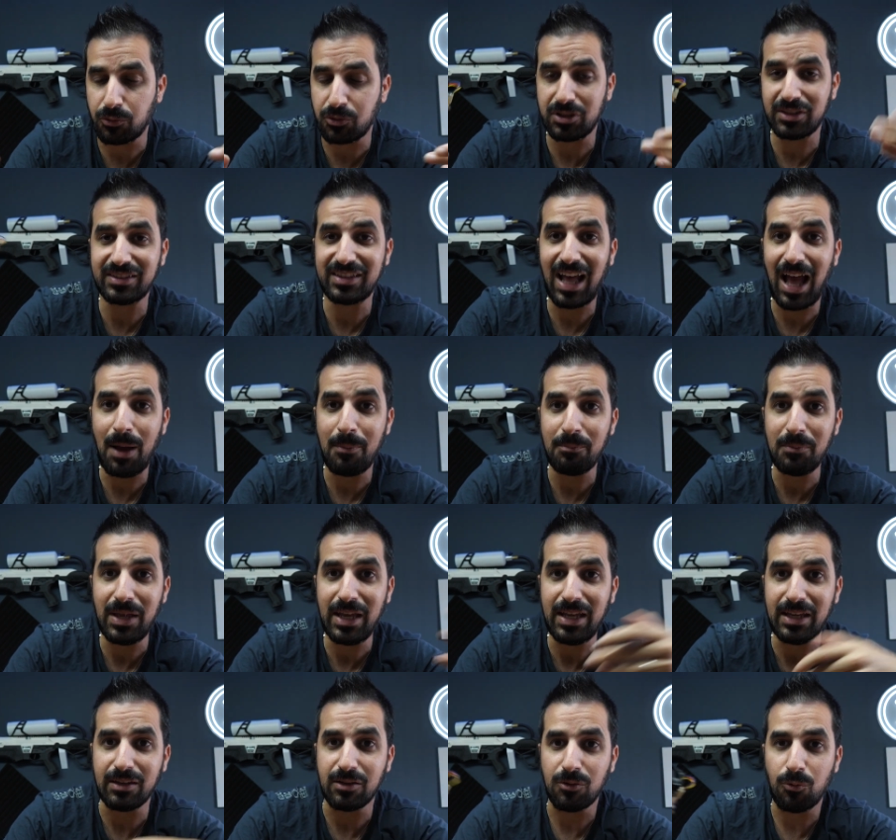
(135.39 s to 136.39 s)
What does that
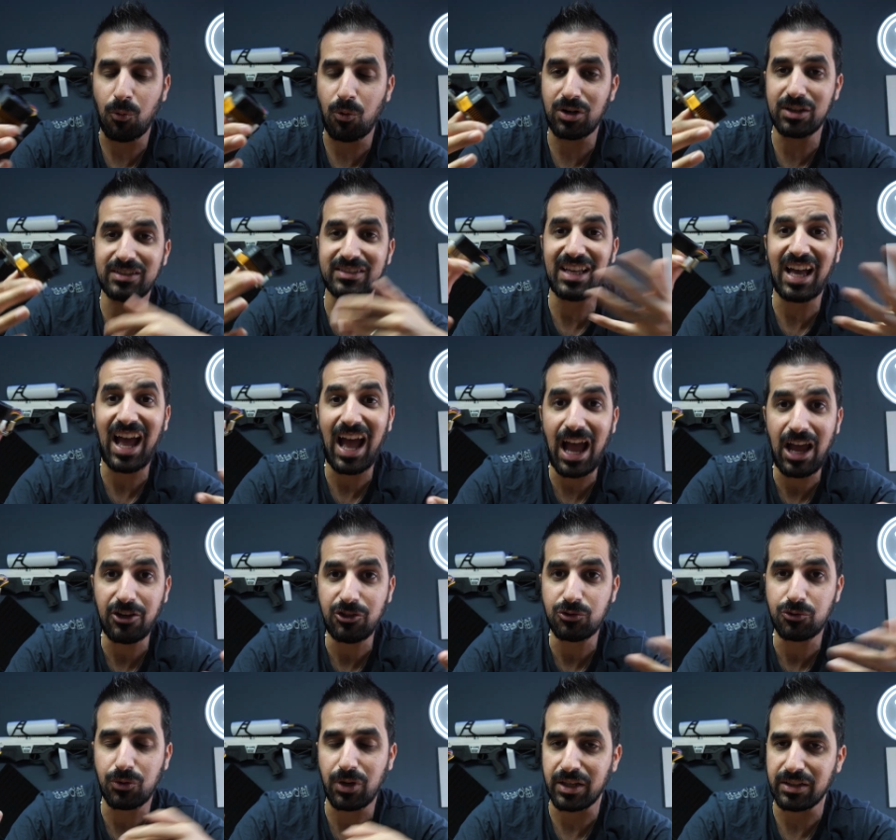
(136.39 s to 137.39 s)
mean? What is a
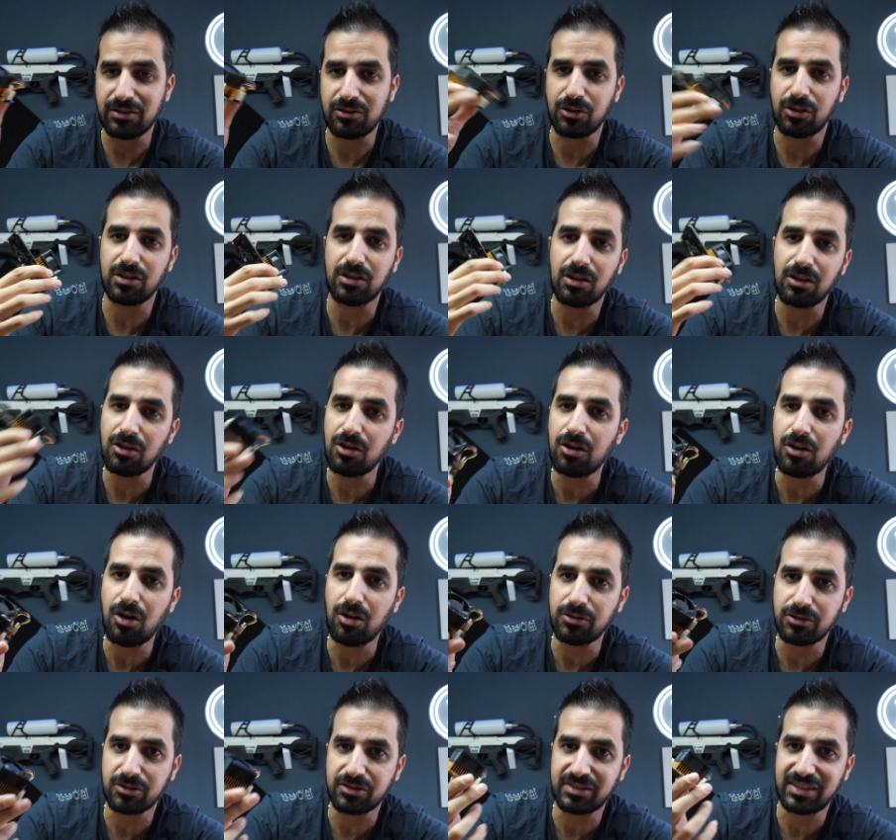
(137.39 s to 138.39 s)
hash rate? You're gonna learn
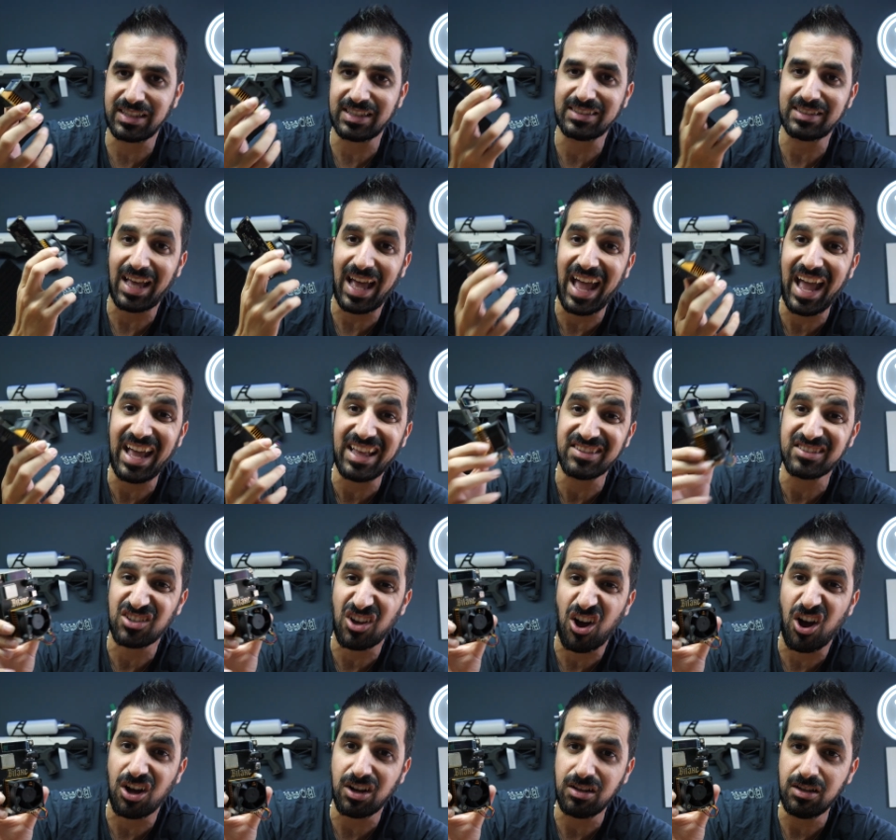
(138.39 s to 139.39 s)
all those things
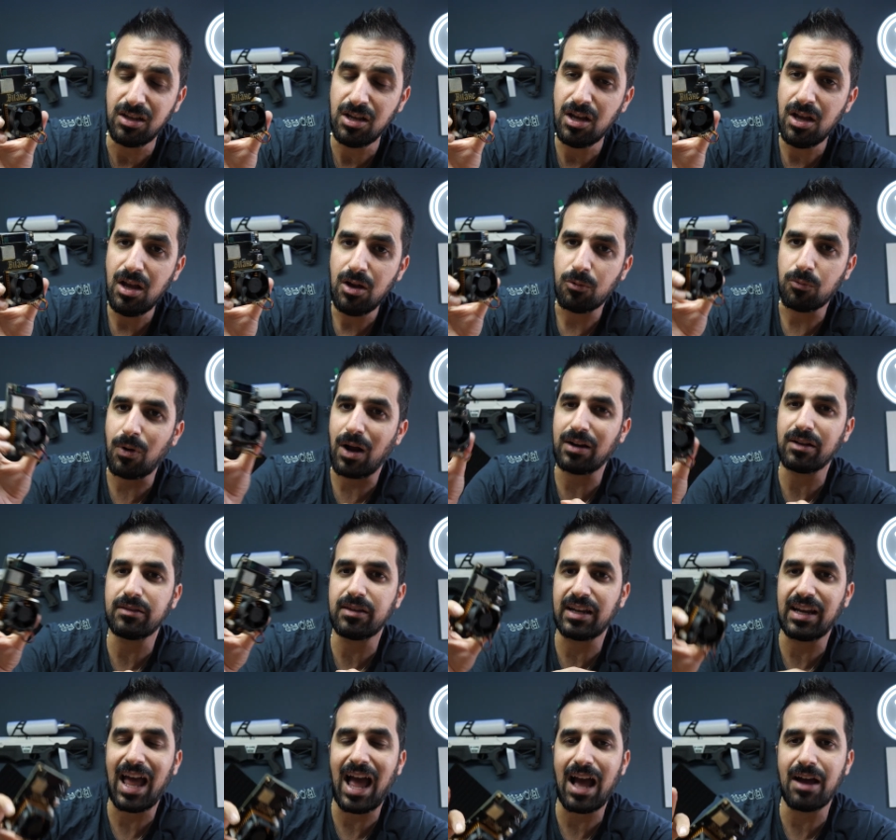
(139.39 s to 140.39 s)
hands-on rather
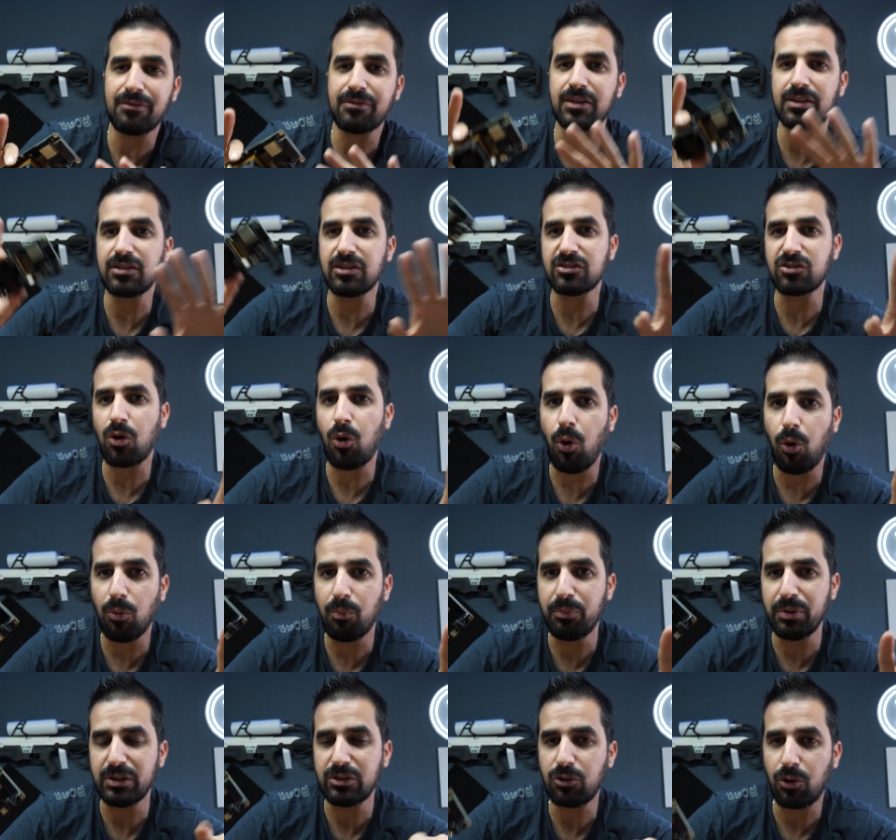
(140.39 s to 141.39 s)
than having this
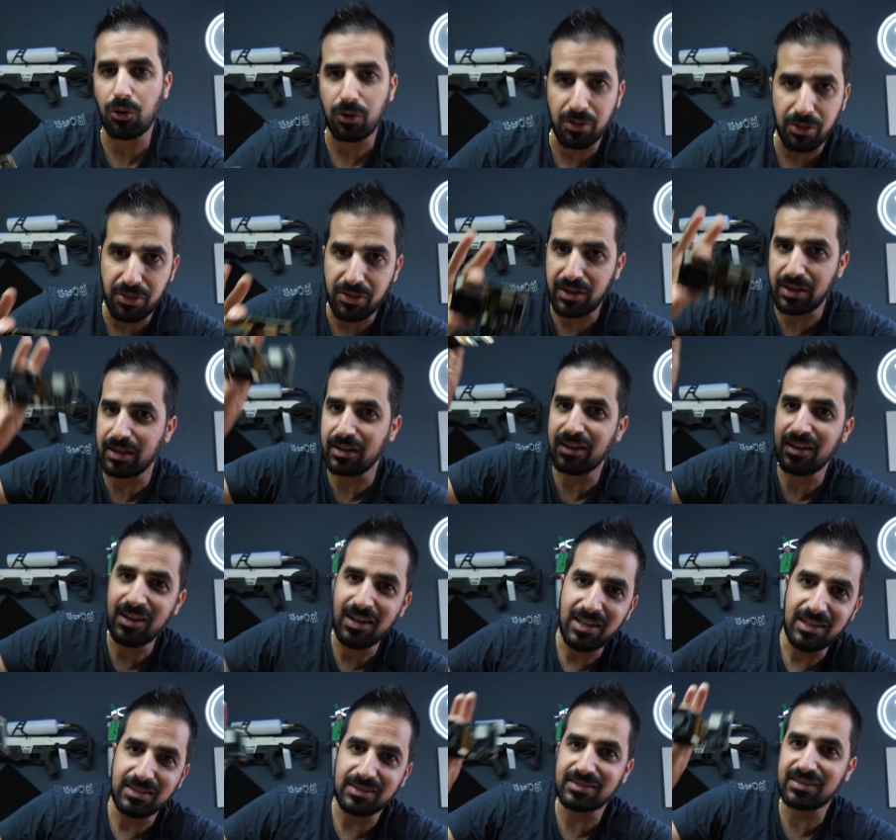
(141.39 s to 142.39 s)
whole Bitcoin thing
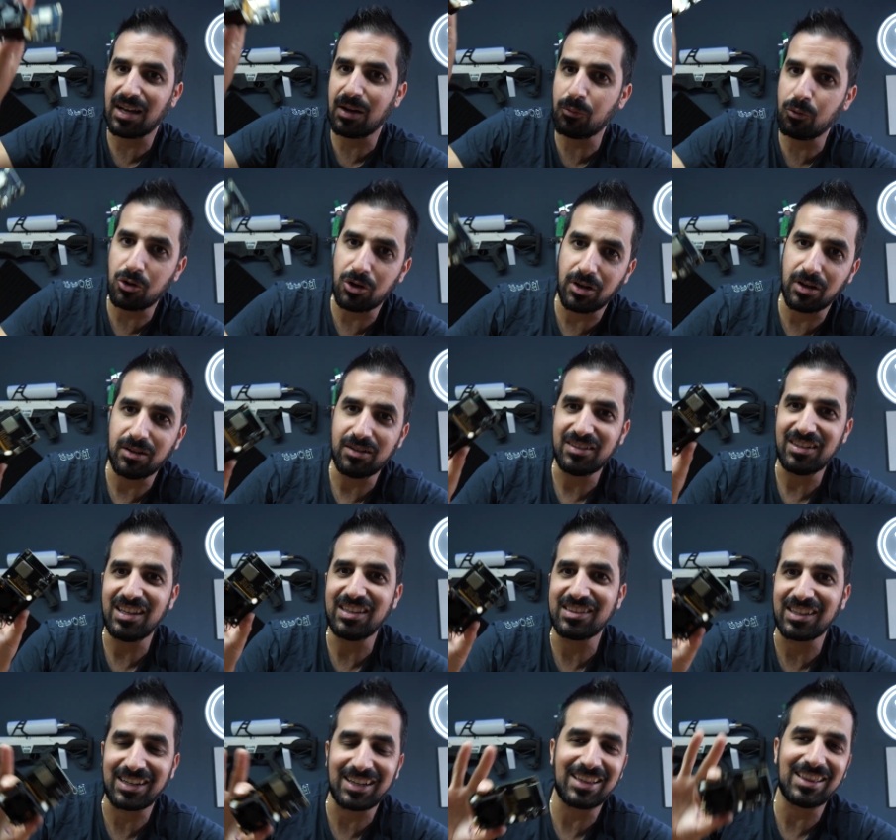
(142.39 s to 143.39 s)
somewhere
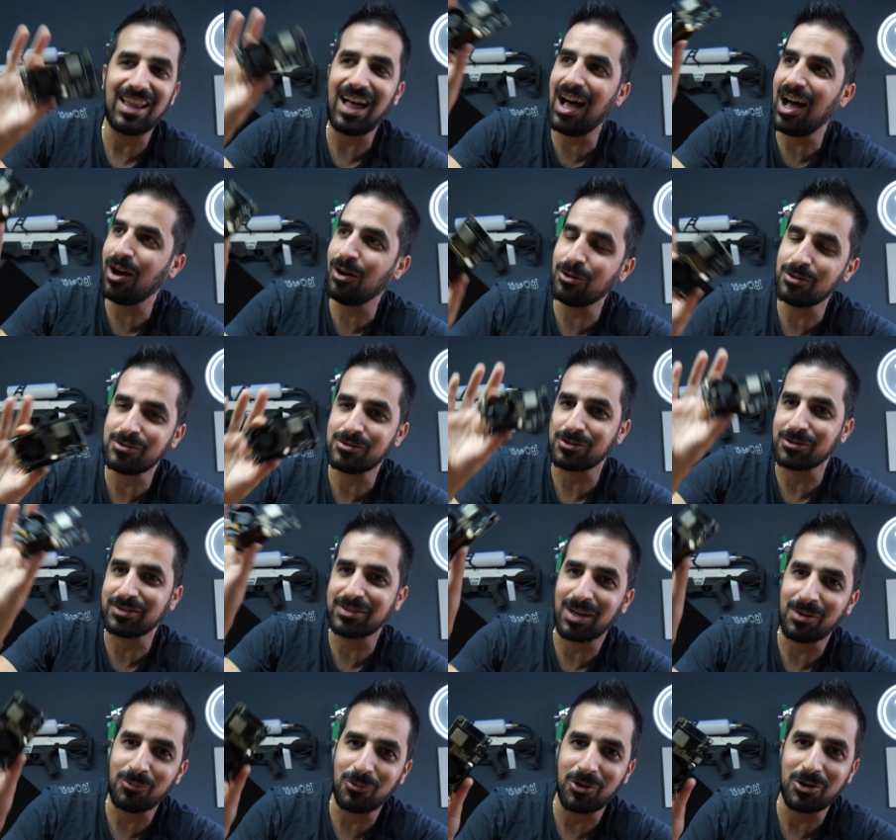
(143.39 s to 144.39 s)
in the clouds or
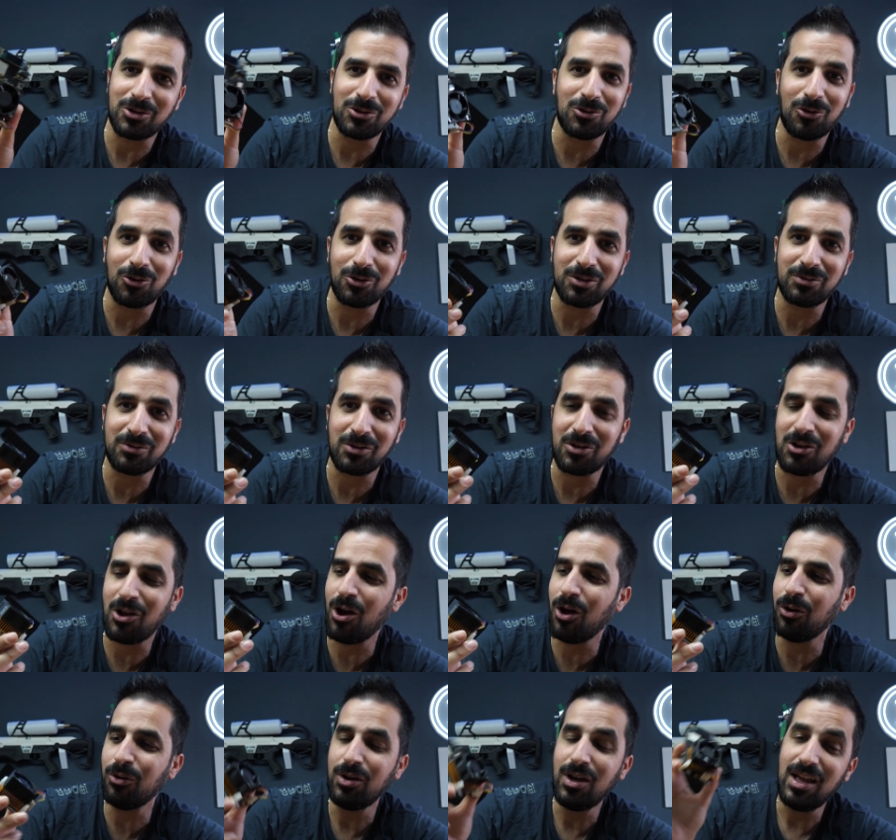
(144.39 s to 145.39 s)
somewhere you don't even
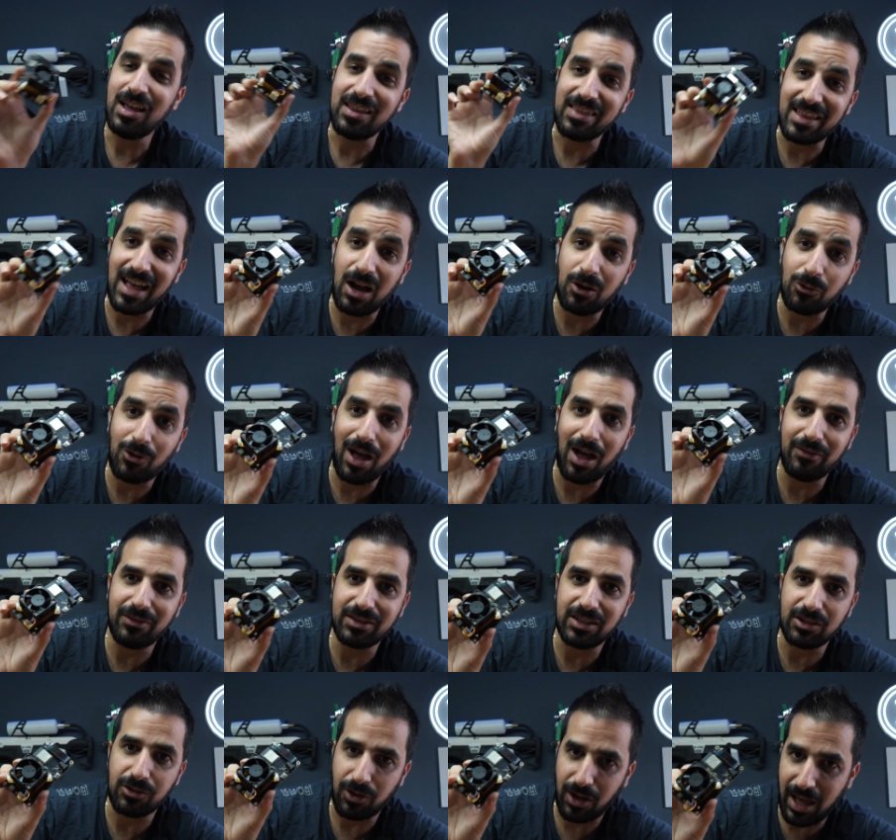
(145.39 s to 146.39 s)
know. Now you have
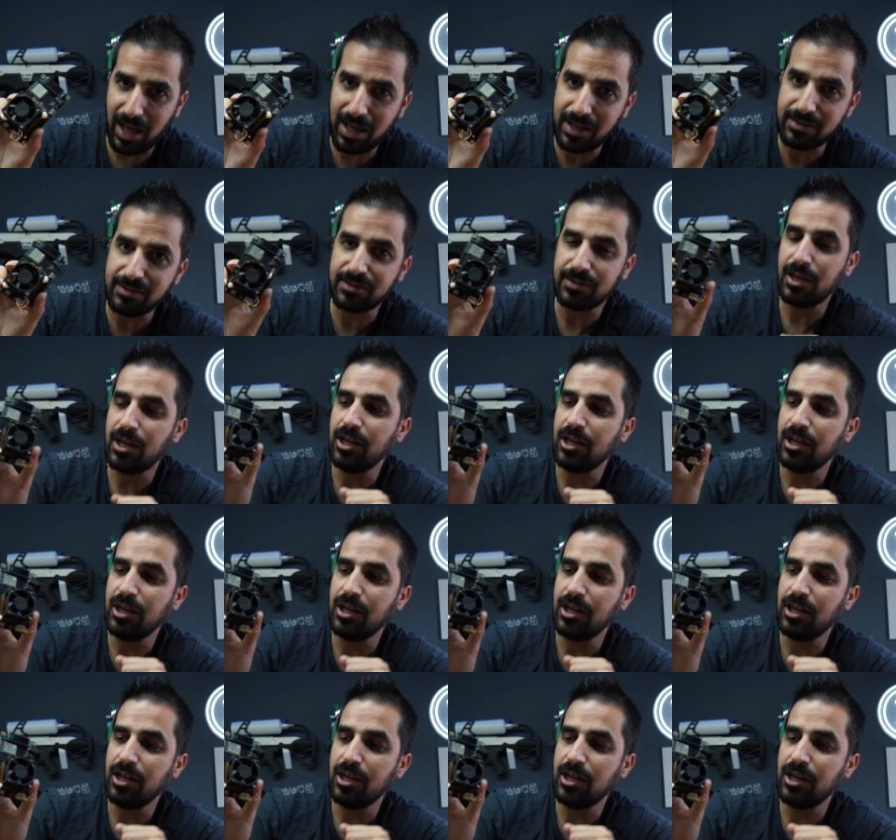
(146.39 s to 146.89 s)
it in your hands.